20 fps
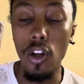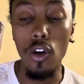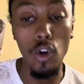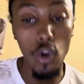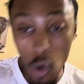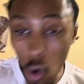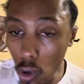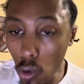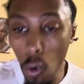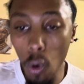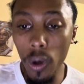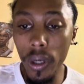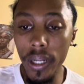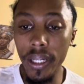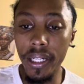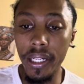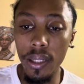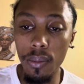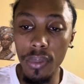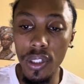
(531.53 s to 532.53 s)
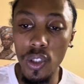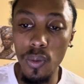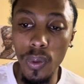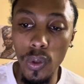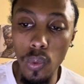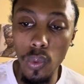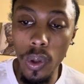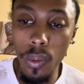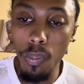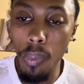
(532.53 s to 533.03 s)
Not all agreements
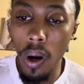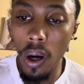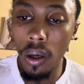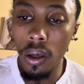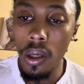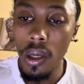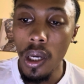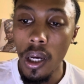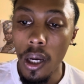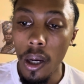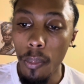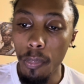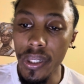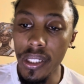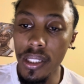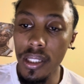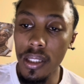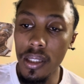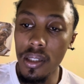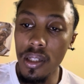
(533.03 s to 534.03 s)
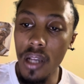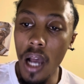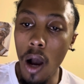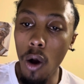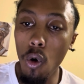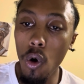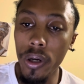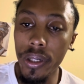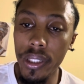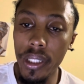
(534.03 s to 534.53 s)
between persons are
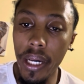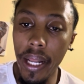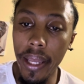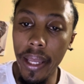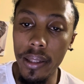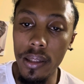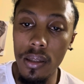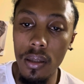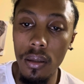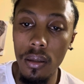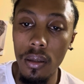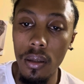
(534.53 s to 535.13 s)
contracts.